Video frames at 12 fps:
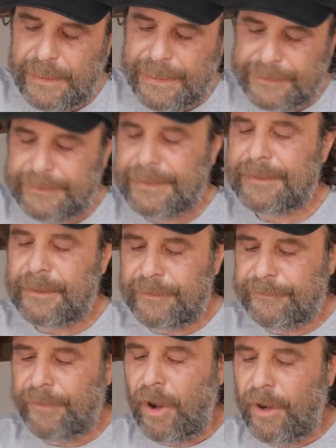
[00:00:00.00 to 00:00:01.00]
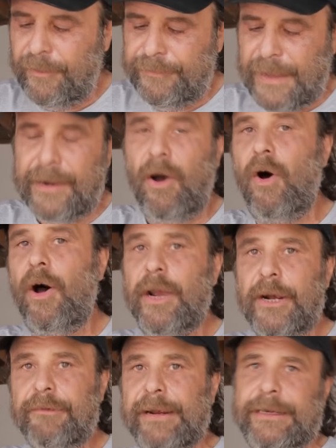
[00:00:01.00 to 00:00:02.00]
indicative of that
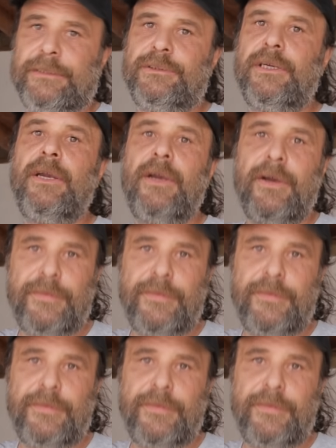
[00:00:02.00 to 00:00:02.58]
higher range,